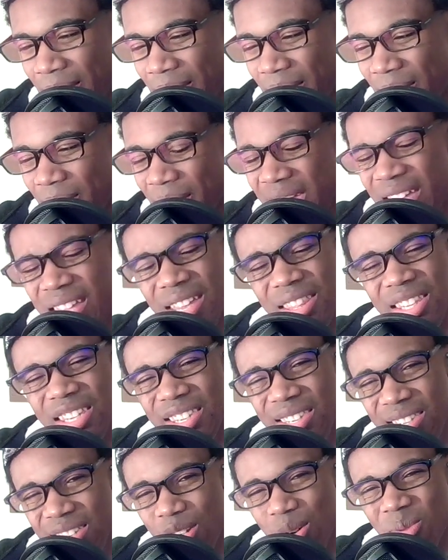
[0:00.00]
making
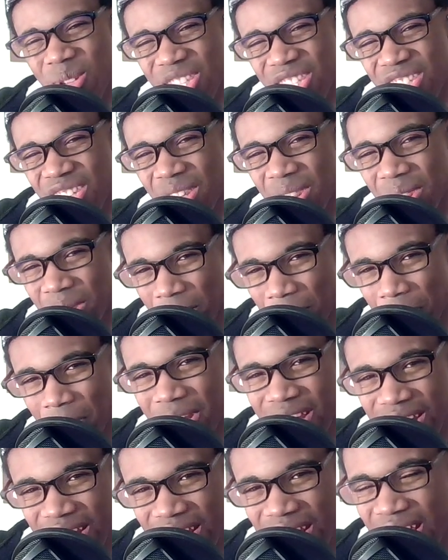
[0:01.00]
humans in
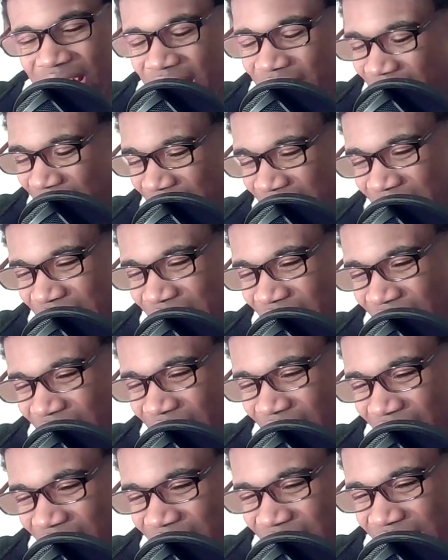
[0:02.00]
3D, it
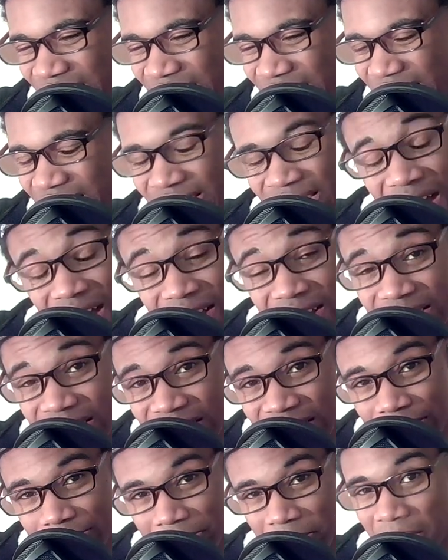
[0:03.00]
kind of
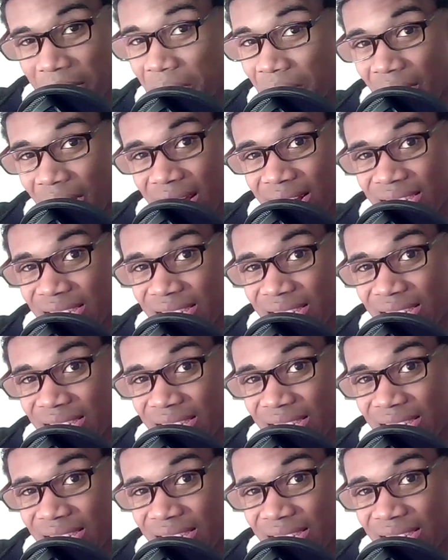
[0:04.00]
sucks when they're not